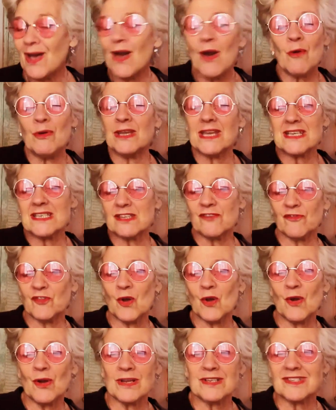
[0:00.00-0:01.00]
"Oh, yes, of
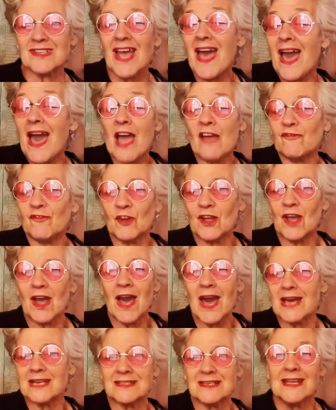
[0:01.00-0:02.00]
course. I
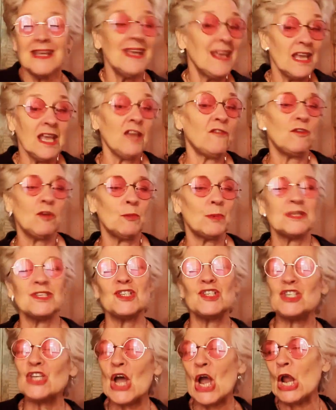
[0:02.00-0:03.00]
forgot. If it was
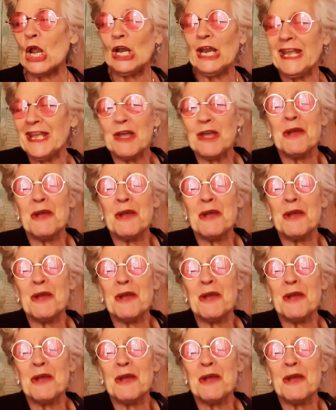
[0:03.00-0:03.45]
darling